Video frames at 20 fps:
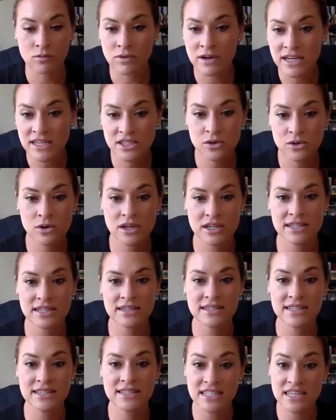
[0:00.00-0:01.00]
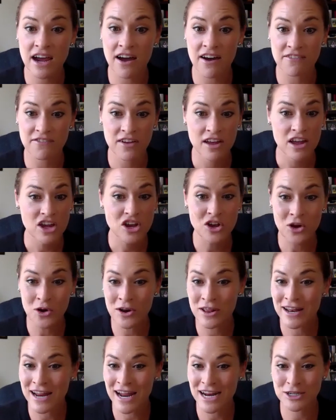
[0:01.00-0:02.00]
resources, stuff. Go
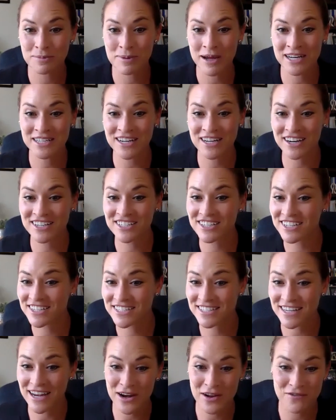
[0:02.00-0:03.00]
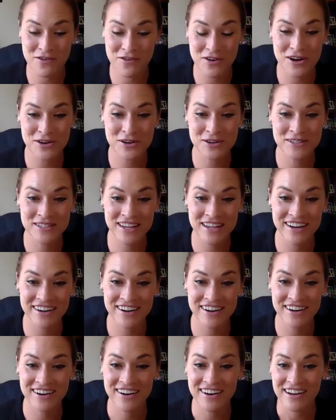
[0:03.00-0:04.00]
to the Natural Pet Doctor, sign up for our
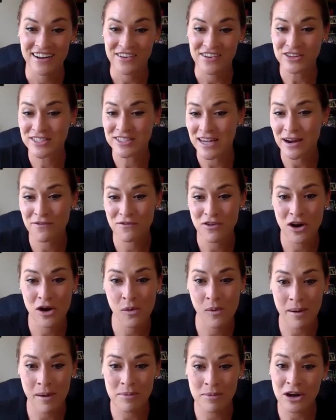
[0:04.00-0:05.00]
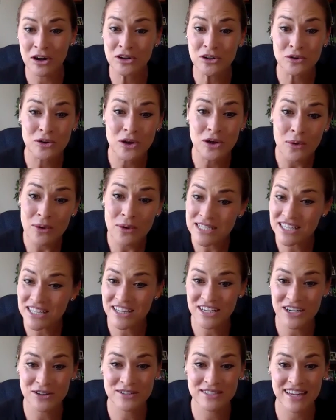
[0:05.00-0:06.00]
newsletter. You sign up for our webinar, you'll go into
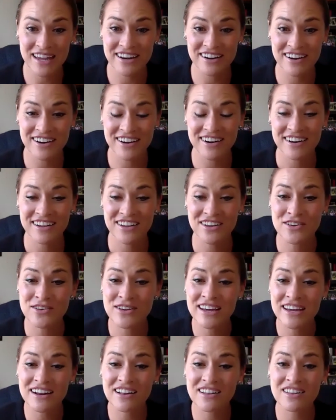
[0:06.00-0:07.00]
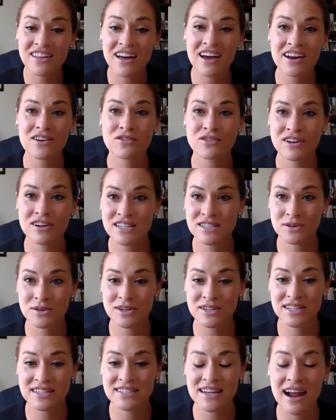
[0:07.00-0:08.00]
the newsletter. You get a lot of
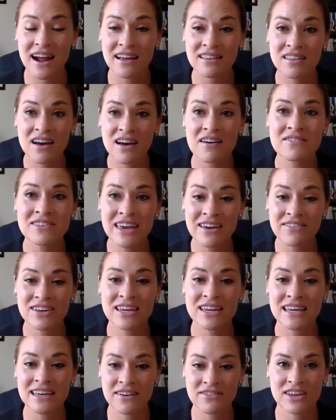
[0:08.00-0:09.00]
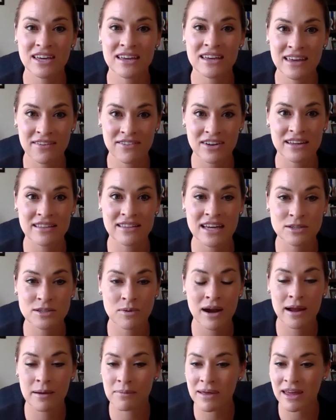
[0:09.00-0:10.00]
resources. I love giving and giving and giving. That's
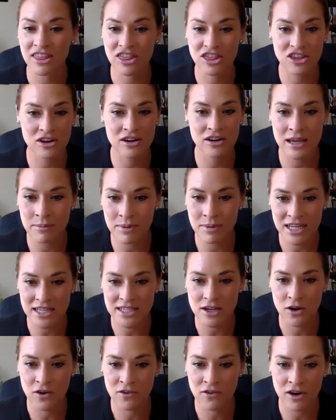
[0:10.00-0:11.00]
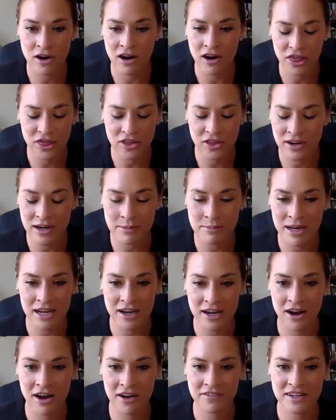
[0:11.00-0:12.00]
why I'm like 30 minutes over our 30-minute
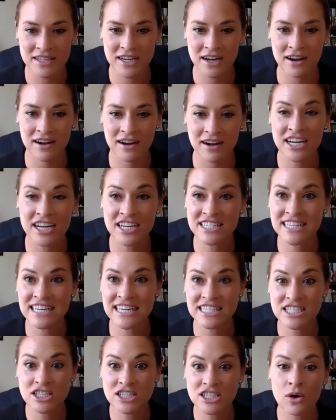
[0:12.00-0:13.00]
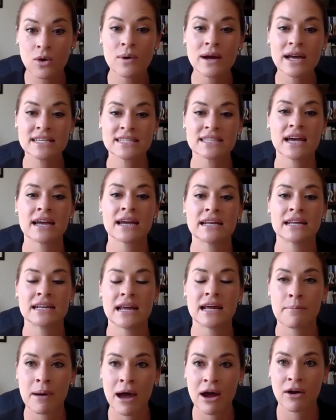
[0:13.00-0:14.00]
coffee talk. I just get so excited
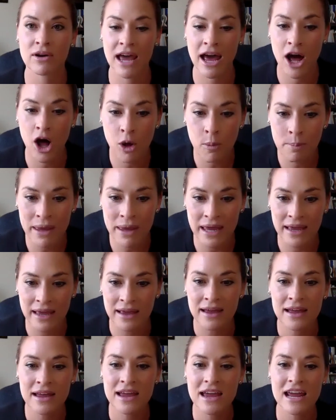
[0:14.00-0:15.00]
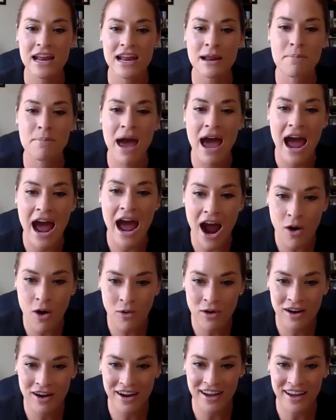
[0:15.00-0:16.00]
about helping and
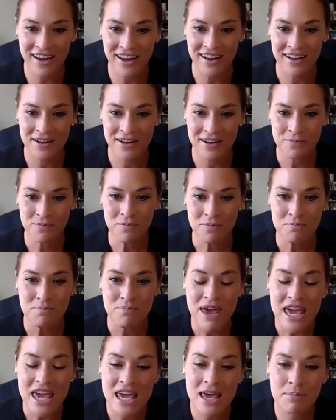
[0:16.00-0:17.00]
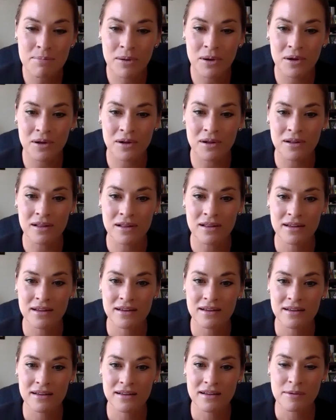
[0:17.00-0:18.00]
empowering people,
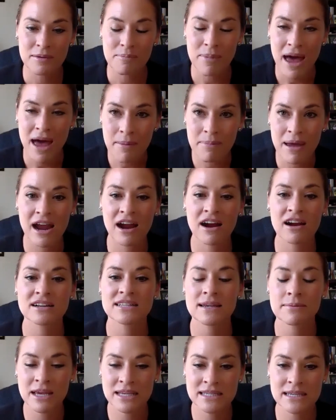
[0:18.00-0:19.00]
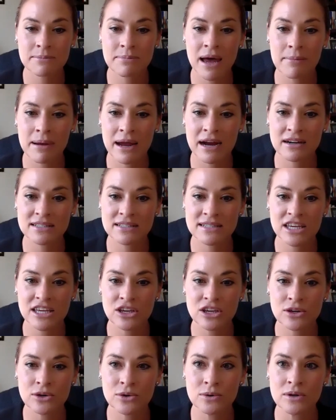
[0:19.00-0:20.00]
pet parents, amazing pet parents like
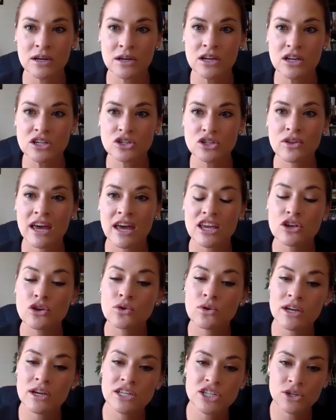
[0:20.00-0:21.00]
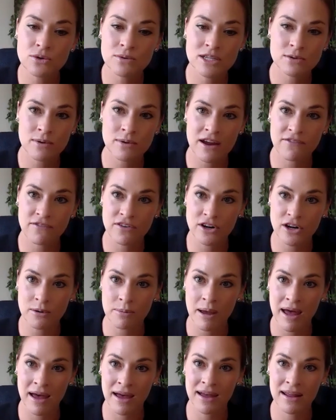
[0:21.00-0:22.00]
you, so that you can do what's right for your
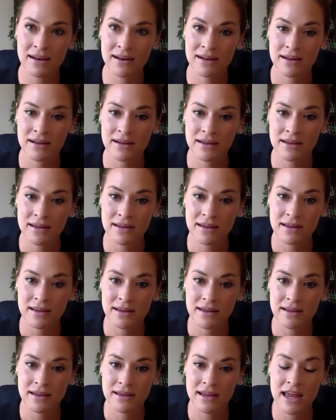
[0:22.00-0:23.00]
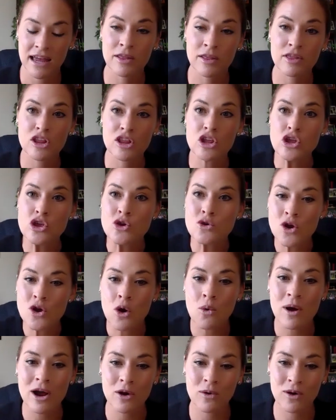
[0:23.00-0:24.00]
pet. And you know
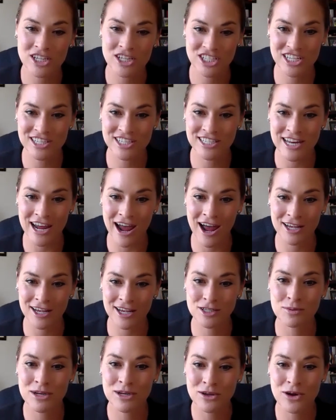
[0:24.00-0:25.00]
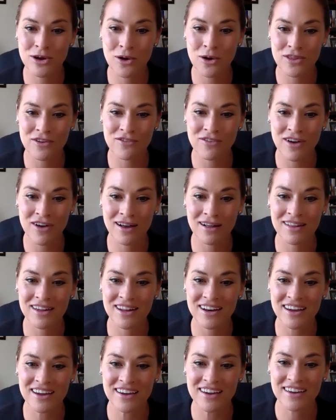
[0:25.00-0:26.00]
what questions to ask when you go in the vet
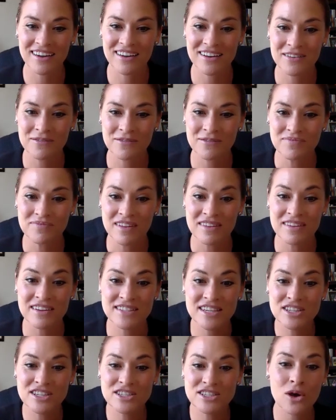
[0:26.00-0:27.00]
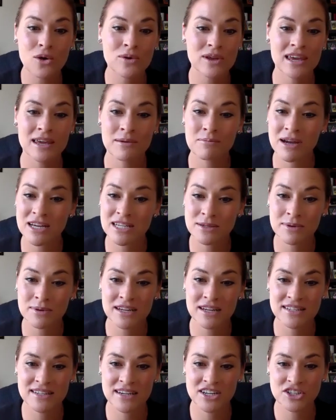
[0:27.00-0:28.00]
clinic. This is so key. My sweet
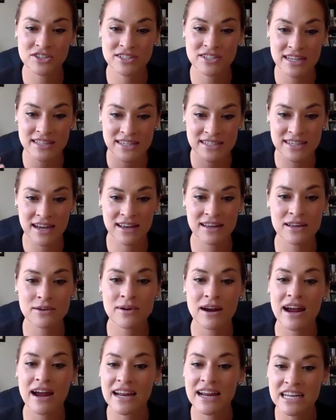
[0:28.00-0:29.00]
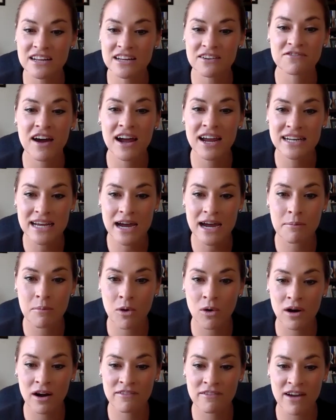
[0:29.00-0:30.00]
essentials, that's exactly right. I need to find out
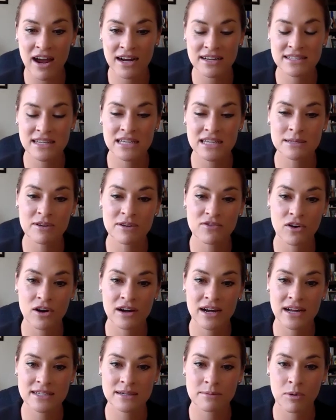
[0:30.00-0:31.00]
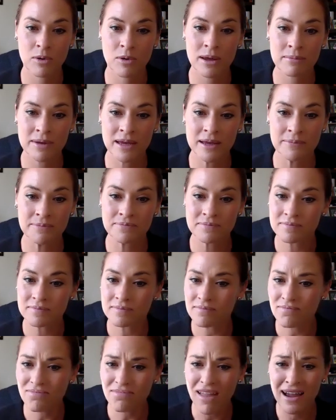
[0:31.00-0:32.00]
more on vaccines before our next appointment.
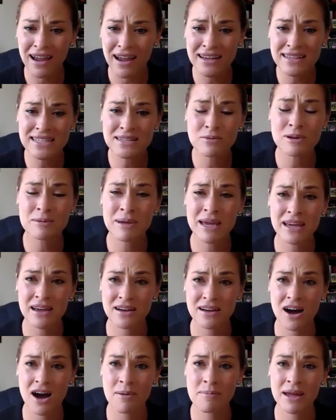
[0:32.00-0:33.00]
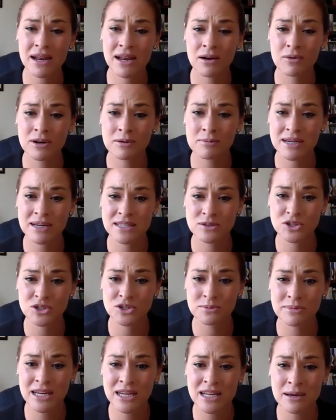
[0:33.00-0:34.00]
I had someone make a comment on one of my
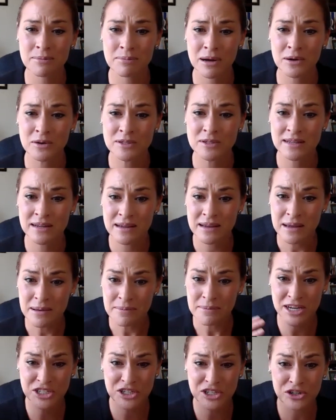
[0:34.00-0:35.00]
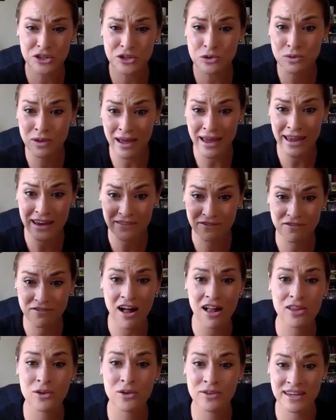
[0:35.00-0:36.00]
social media posts. Make sure you like and
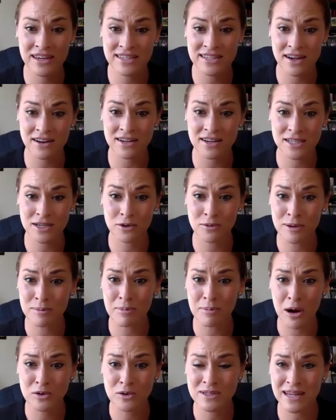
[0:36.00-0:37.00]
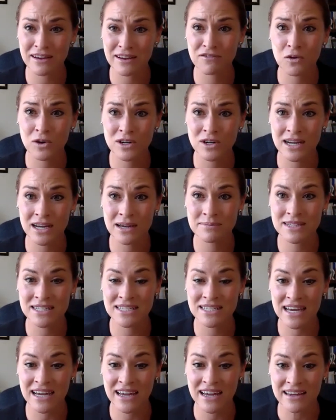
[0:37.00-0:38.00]
follow these also. We post like 4 times a
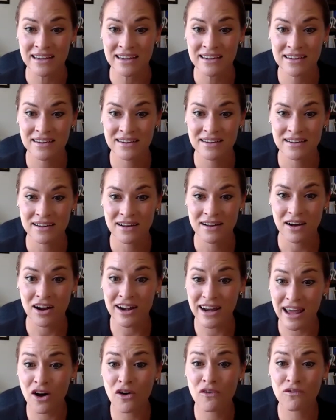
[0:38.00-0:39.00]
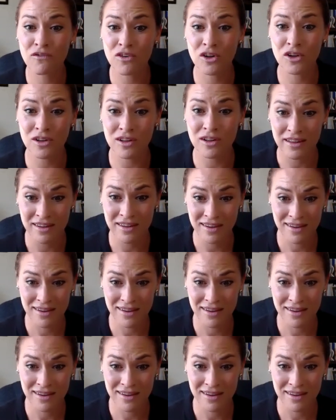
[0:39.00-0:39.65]
day on helpful